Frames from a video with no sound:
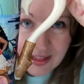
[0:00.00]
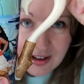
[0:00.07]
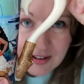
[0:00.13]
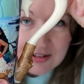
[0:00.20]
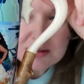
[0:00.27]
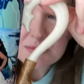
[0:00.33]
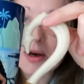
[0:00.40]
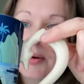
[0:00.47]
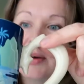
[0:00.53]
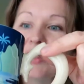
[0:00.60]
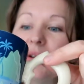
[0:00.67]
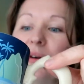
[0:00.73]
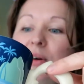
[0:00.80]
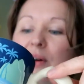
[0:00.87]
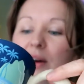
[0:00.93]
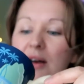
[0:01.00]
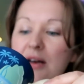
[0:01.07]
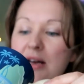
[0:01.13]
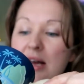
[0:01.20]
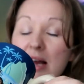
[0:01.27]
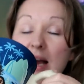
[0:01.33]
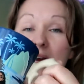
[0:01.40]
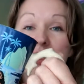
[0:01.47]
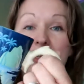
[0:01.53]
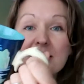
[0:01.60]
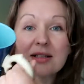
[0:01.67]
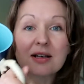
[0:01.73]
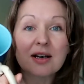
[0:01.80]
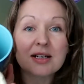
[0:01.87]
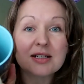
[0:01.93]
there is Mary's hook. And
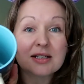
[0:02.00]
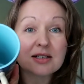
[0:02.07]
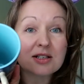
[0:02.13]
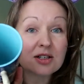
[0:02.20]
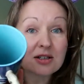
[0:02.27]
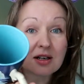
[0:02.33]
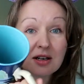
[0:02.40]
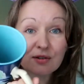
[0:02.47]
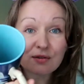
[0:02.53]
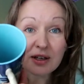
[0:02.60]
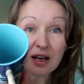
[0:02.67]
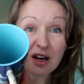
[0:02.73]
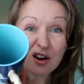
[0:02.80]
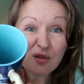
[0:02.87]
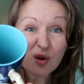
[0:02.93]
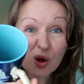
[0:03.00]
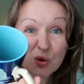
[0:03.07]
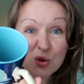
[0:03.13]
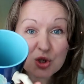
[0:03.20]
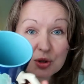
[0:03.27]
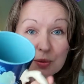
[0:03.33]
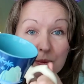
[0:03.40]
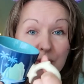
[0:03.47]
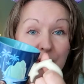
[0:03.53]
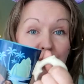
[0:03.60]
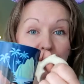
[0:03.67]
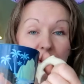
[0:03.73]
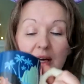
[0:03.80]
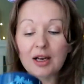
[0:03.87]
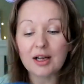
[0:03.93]
inside, it's just a lovely kind of ocean
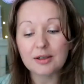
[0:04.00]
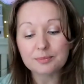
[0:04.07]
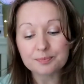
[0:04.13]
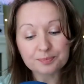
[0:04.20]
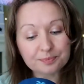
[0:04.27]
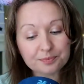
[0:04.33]
blue colour.